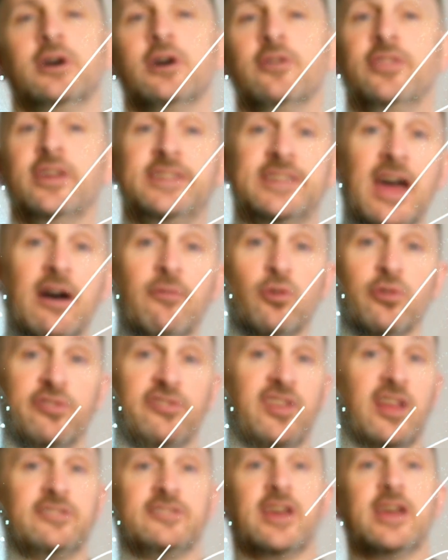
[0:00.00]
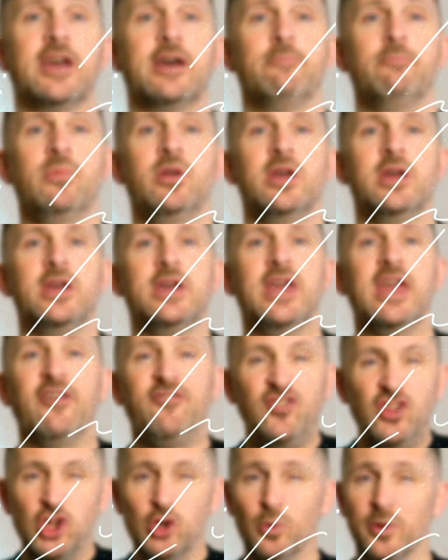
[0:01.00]
The devil said to him, 'If
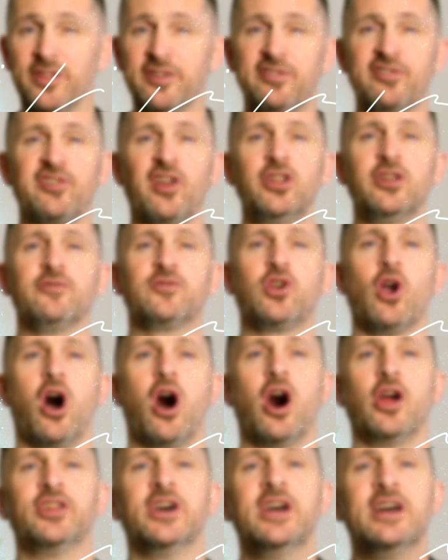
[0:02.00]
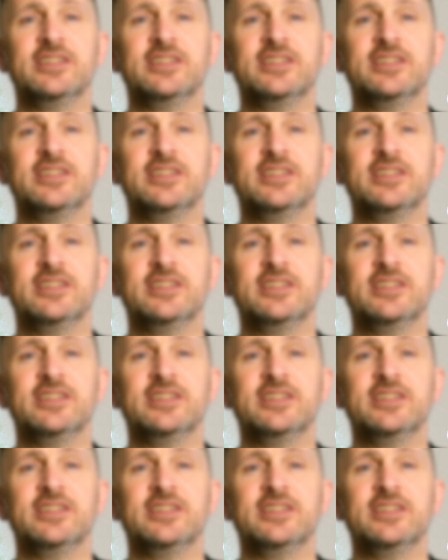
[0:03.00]
you are the Son of God,